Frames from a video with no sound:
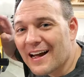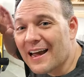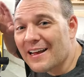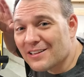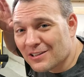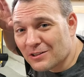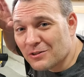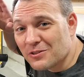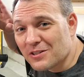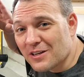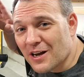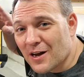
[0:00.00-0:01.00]
I hate that it
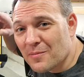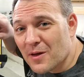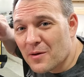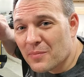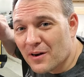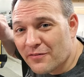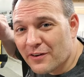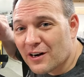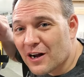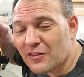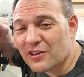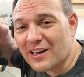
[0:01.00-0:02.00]
loosened up, but I
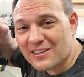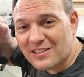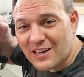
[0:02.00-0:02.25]
figured out that I could